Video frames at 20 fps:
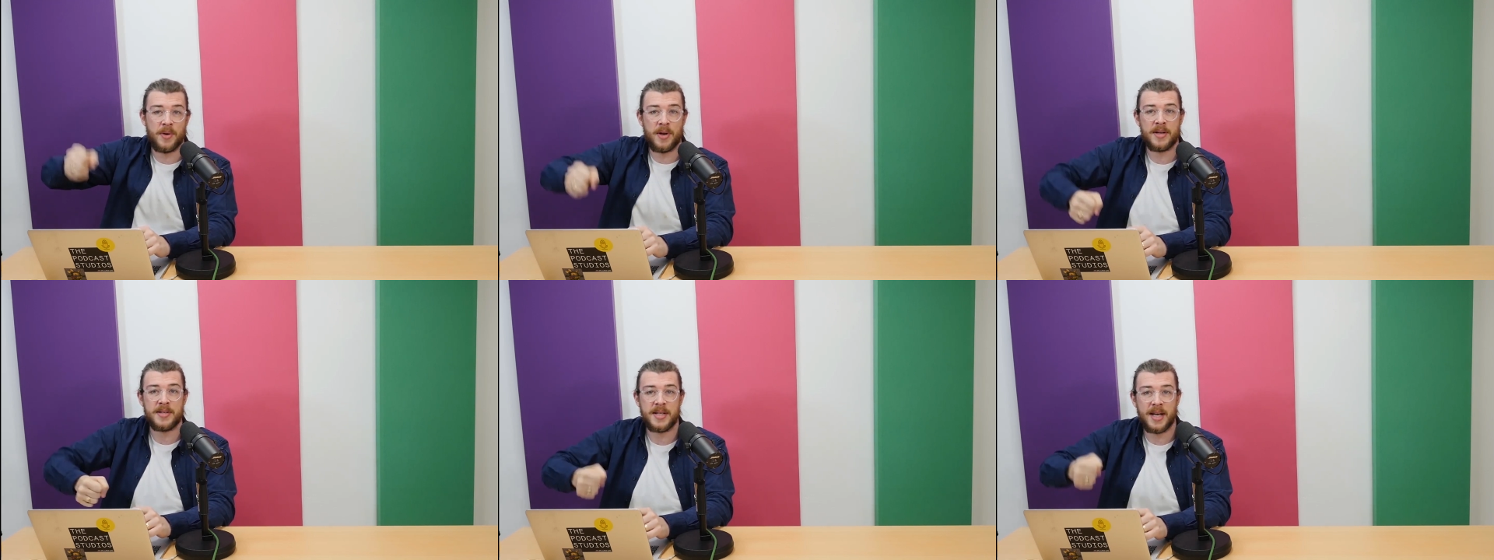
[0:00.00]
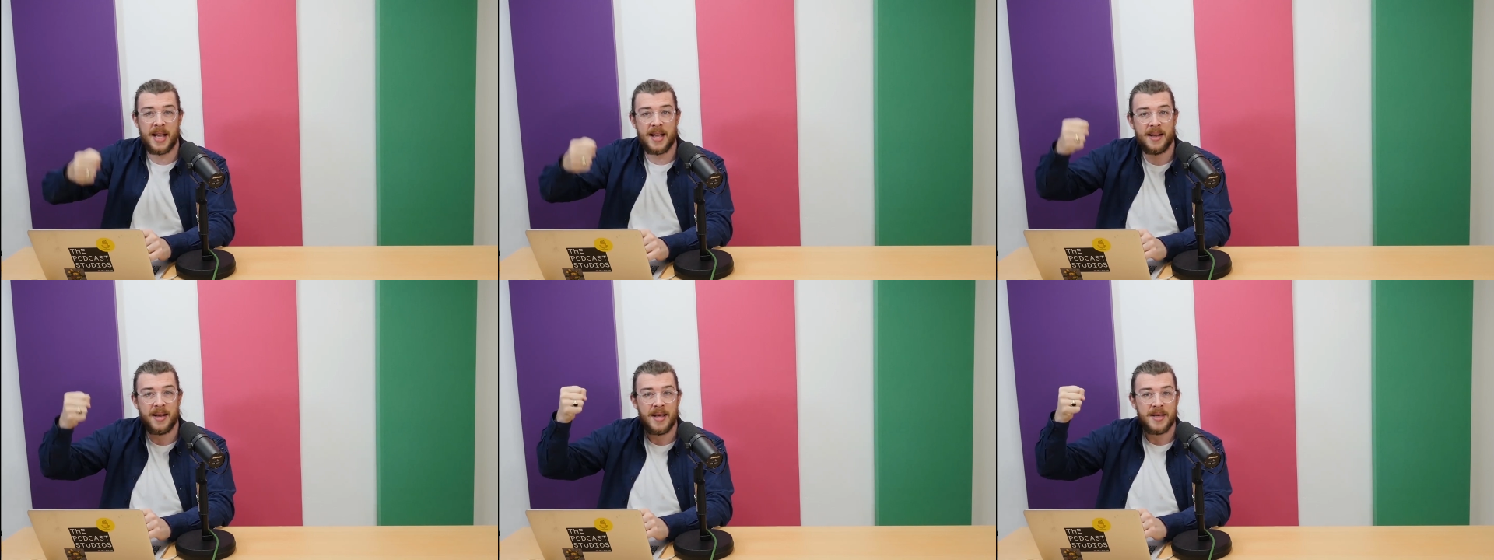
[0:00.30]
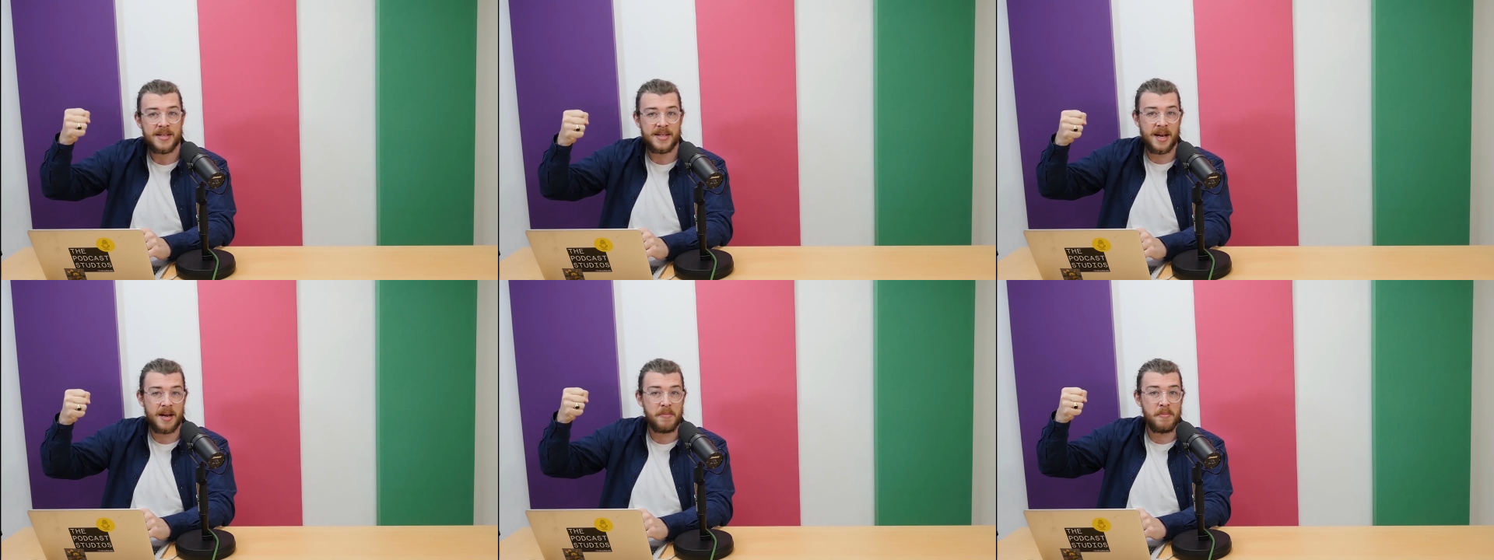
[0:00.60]
I said, hey,
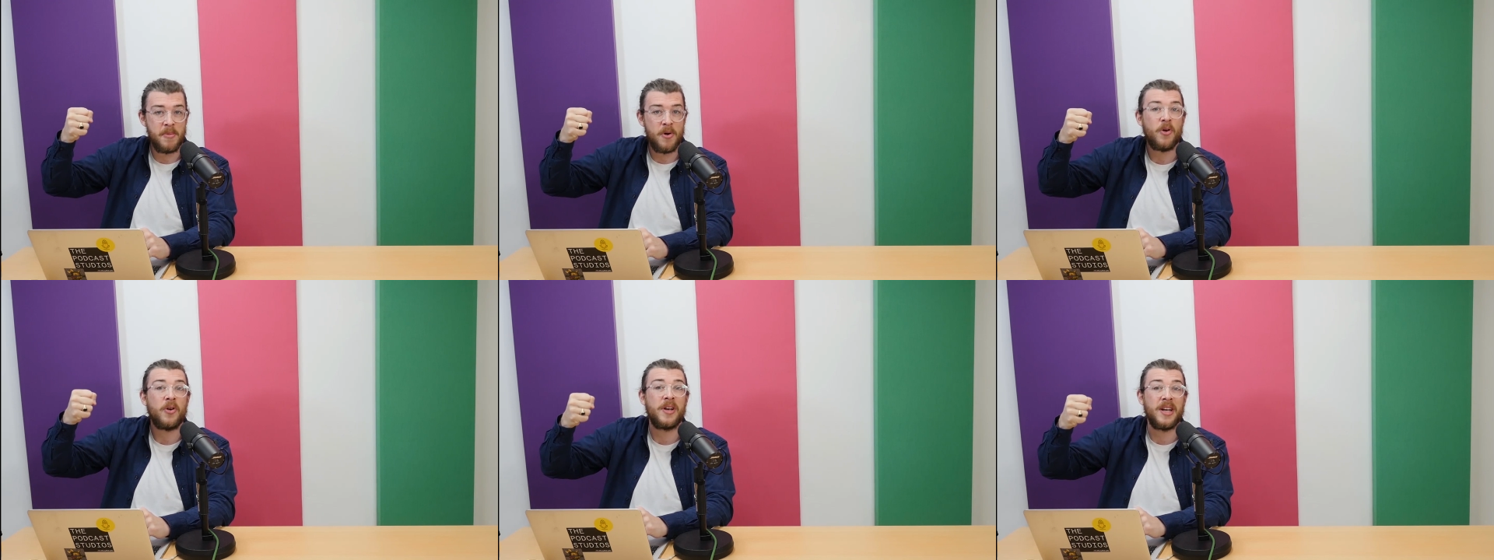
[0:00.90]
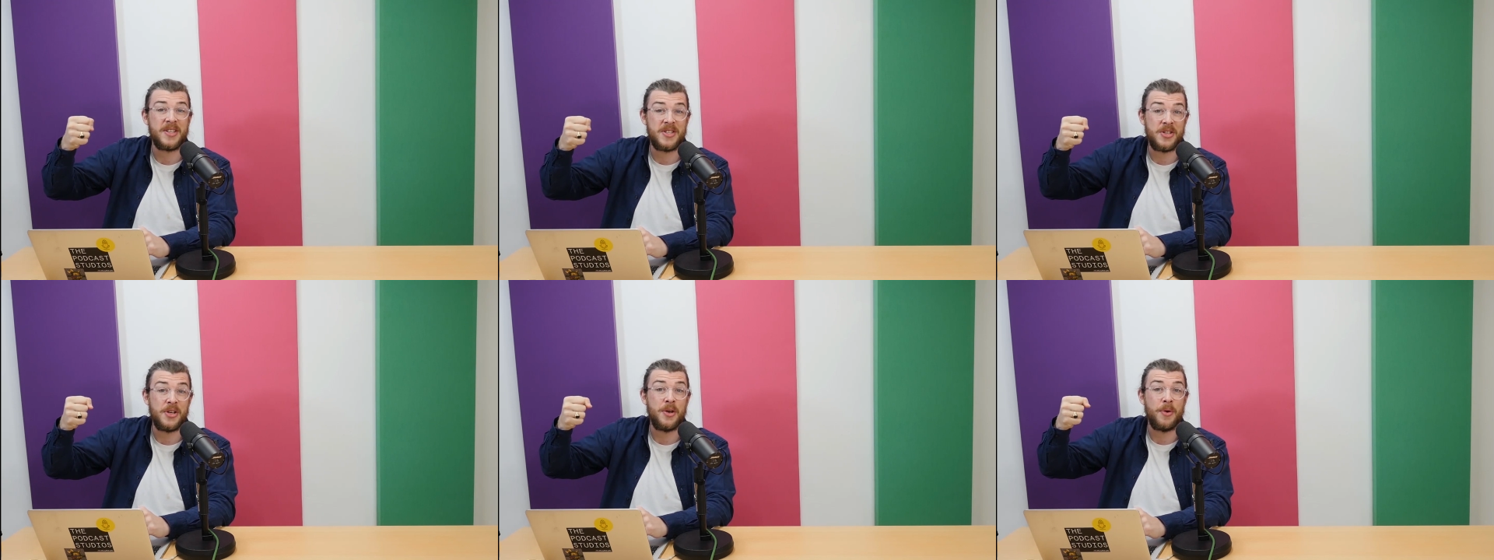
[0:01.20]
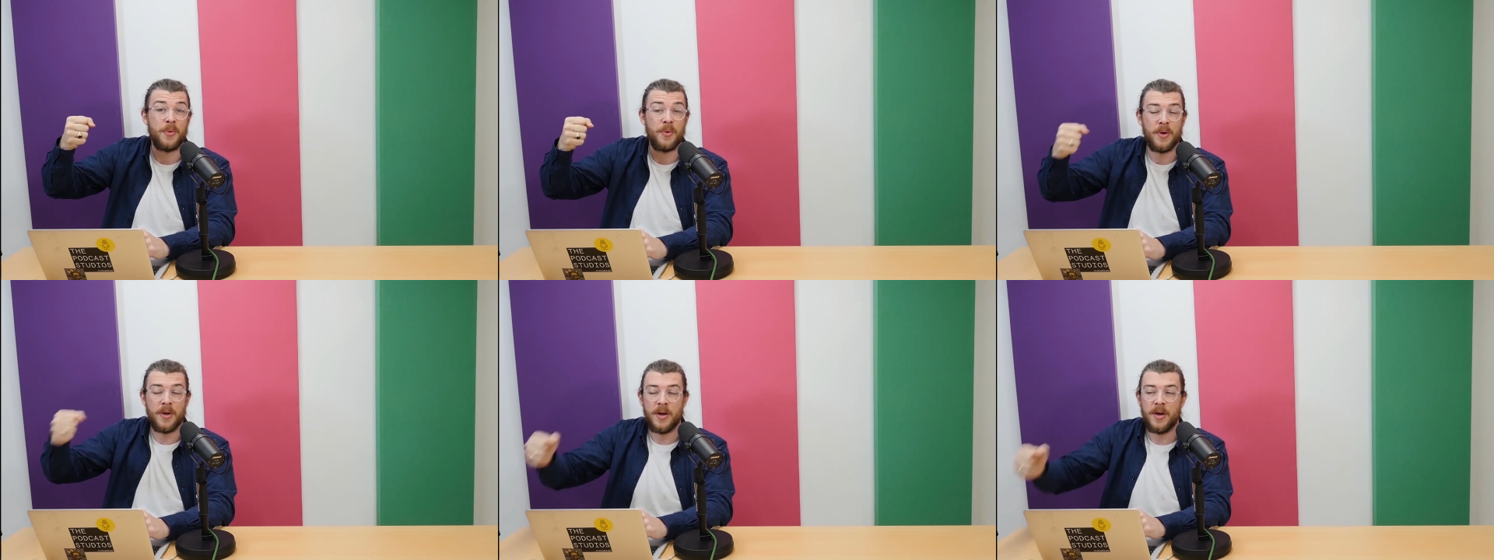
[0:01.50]
see that mug? That's you,
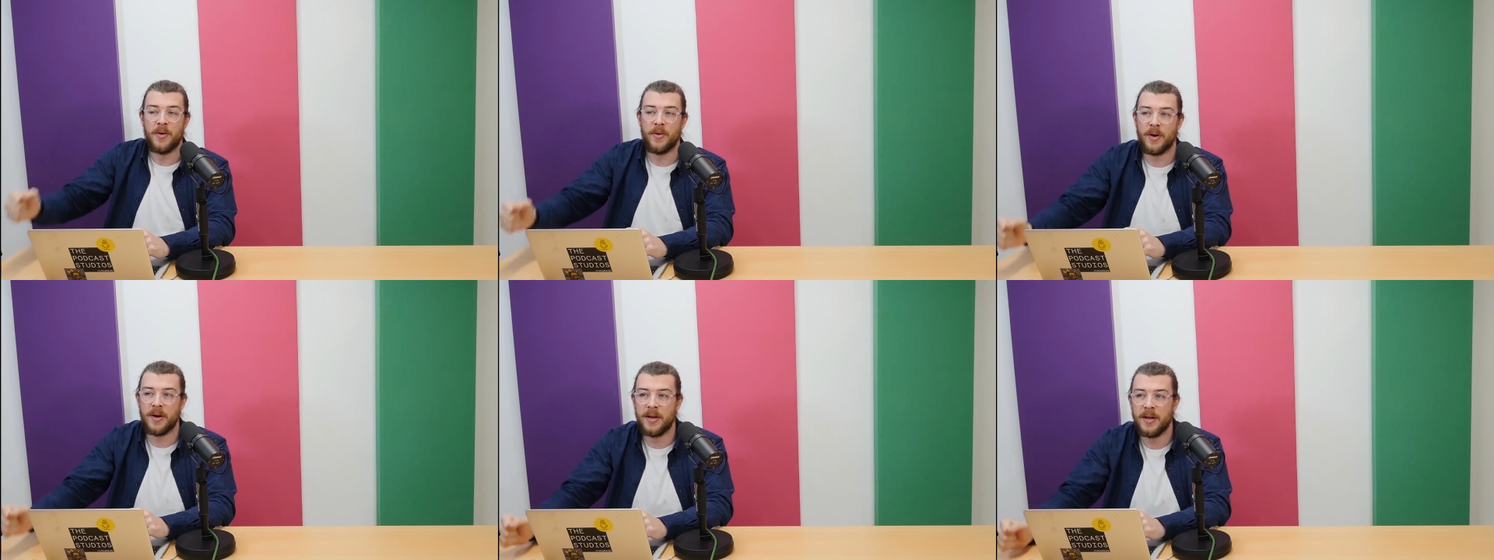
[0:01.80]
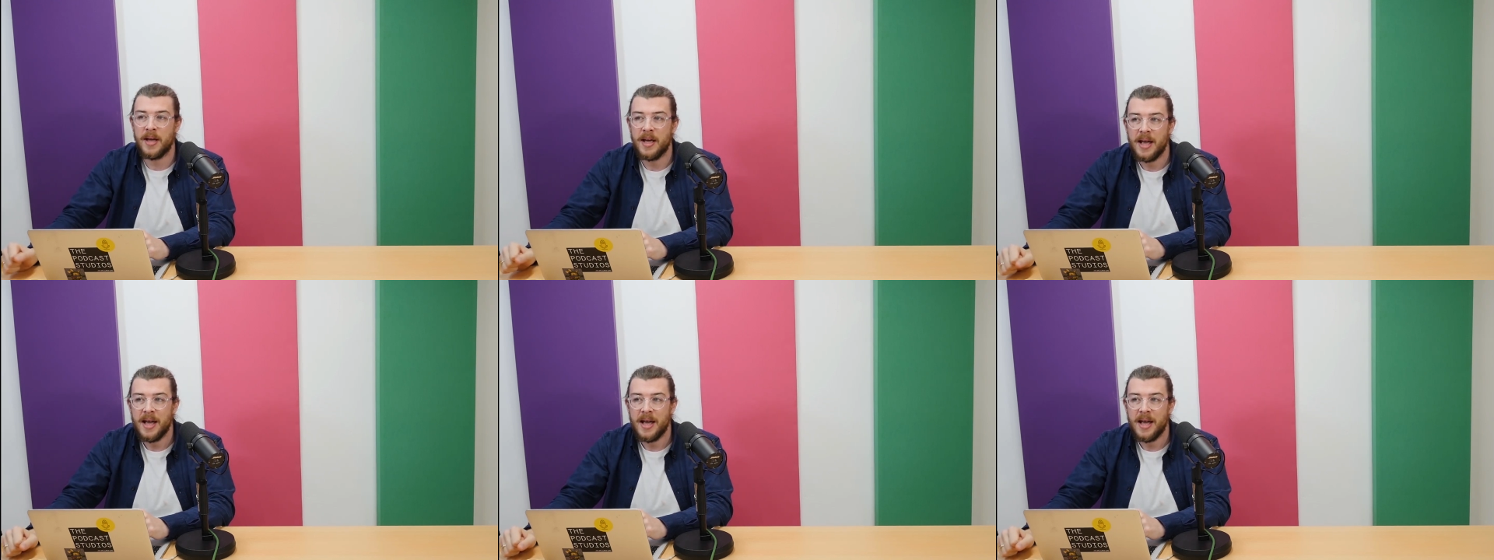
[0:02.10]
right?